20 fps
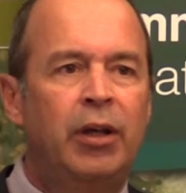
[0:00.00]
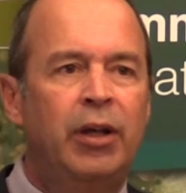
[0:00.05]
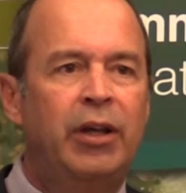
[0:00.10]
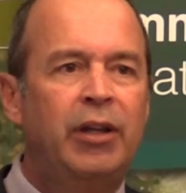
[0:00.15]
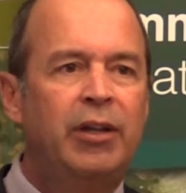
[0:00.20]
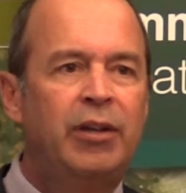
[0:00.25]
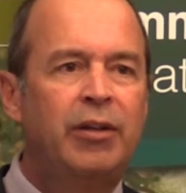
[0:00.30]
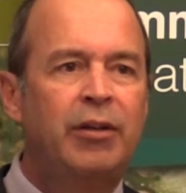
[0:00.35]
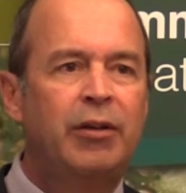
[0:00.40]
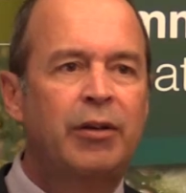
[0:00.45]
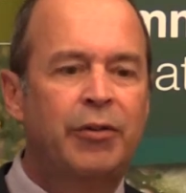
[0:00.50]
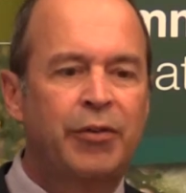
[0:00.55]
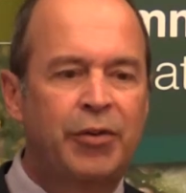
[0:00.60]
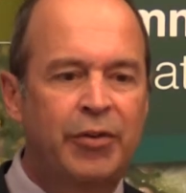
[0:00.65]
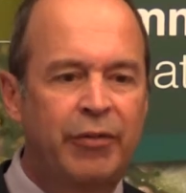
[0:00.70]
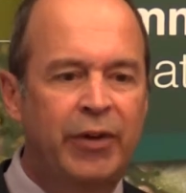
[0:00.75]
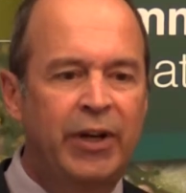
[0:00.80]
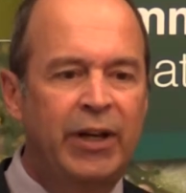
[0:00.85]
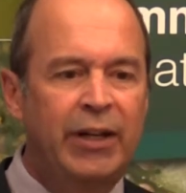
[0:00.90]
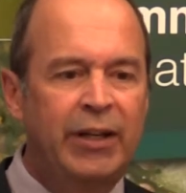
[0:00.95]
In
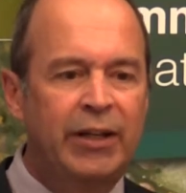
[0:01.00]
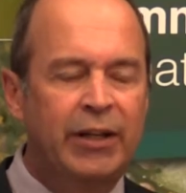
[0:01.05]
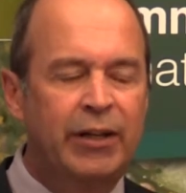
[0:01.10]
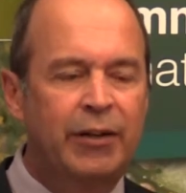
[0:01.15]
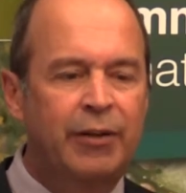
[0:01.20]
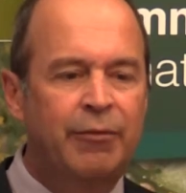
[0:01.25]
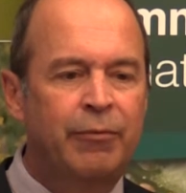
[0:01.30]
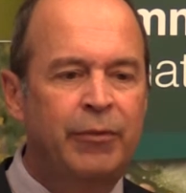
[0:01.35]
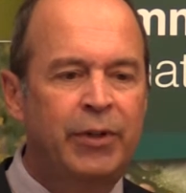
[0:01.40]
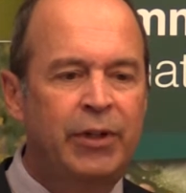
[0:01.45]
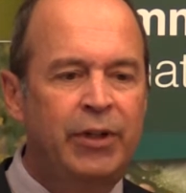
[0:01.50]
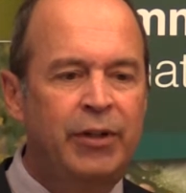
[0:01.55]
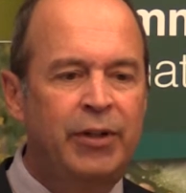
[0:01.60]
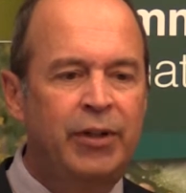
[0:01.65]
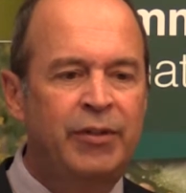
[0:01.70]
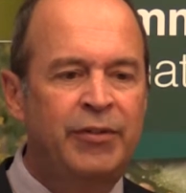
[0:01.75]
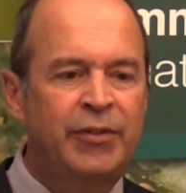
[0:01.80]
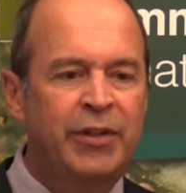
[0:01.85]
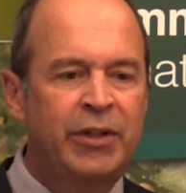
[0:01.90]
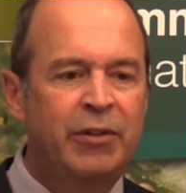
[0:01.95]
Australia, we
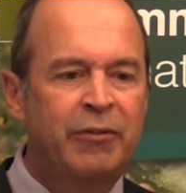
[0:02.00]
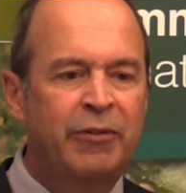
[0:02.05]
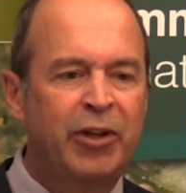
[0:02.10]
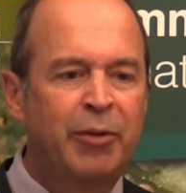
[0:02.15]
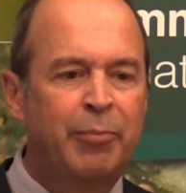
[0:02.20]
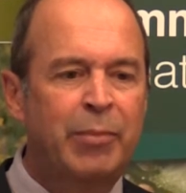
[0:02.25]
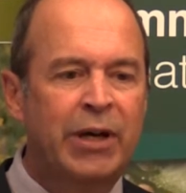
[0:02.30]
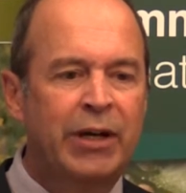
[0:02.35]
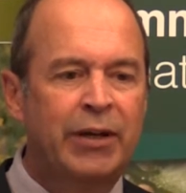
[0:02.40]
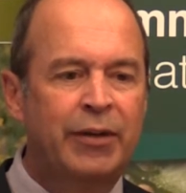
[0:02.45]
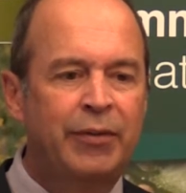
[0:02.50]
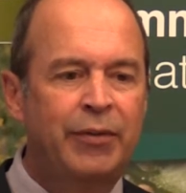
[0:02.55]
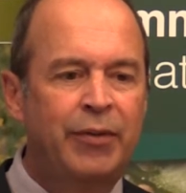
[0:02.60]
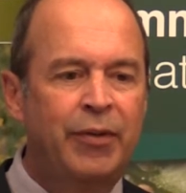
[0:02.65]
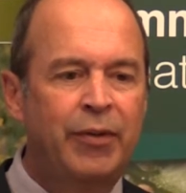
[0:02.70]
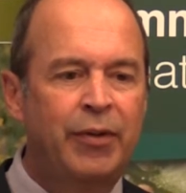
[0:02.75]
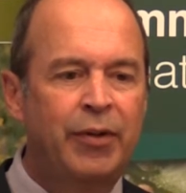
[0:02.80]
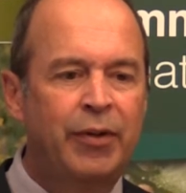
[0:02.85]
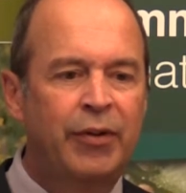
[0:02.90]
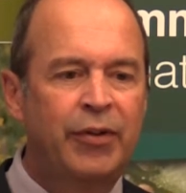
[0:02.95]
deal with
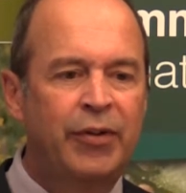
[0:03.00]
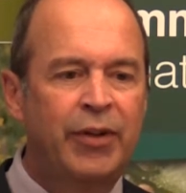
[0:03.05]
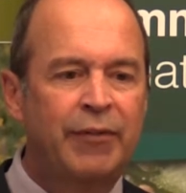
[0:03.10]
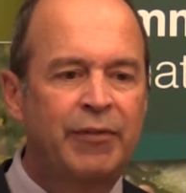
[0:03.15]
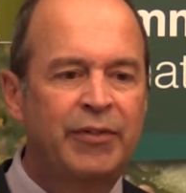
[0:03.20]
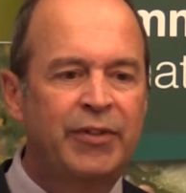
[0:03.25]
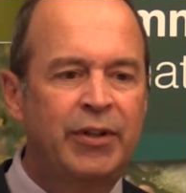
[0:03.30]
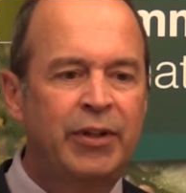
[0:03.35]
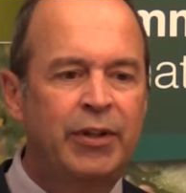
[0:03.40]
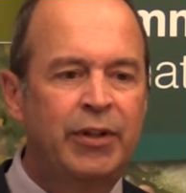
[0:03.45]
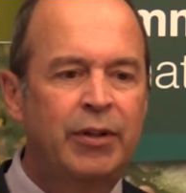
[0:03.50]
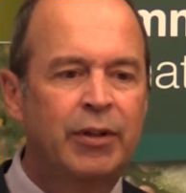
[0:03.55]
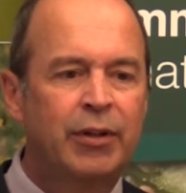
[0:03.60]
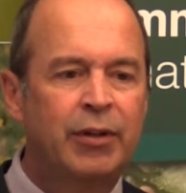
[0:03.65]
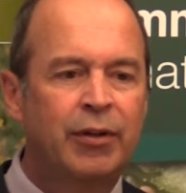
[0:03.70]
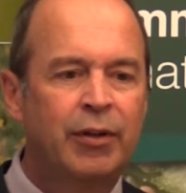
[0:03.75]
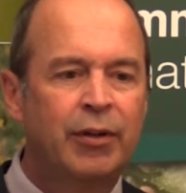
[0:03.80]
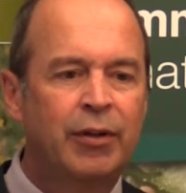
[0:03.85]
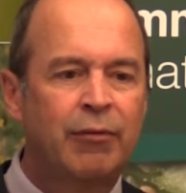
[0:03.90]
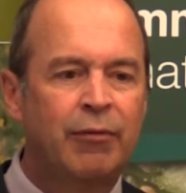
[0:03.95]

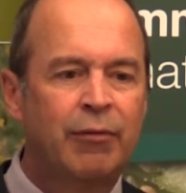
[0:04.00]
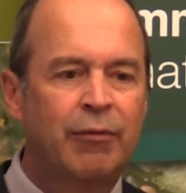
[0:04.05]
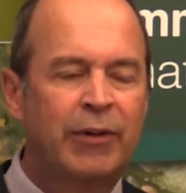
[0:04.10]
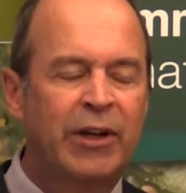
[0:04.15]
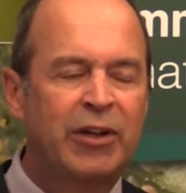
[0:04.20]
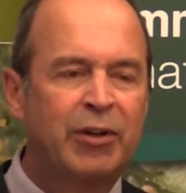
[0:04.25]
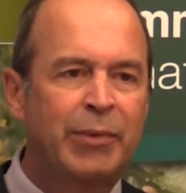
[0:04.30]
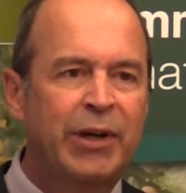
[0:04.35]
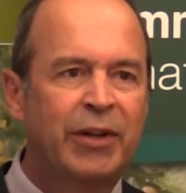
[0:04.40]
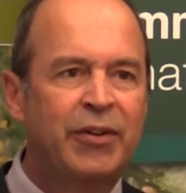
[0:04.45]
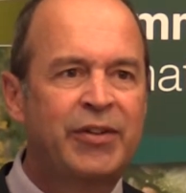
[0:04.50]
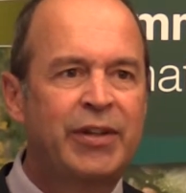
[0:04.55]
around about